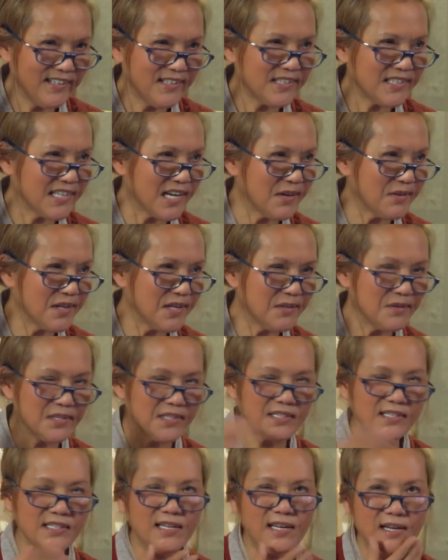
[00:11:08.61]
sound
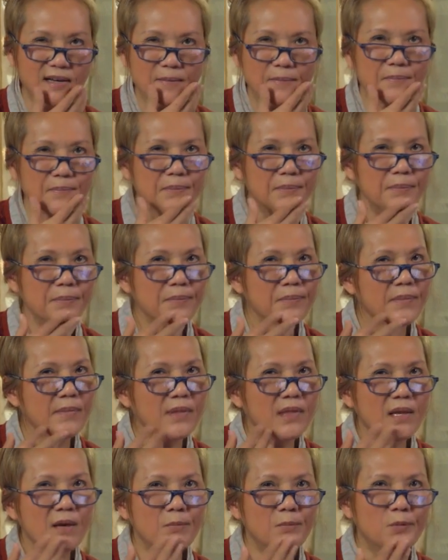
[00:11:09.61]
hearers, yeah.
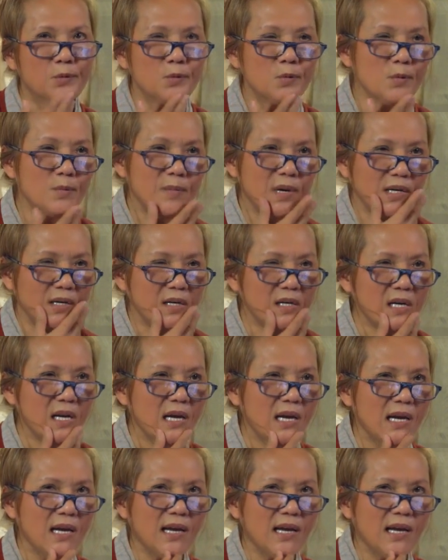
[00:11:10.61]
Puman,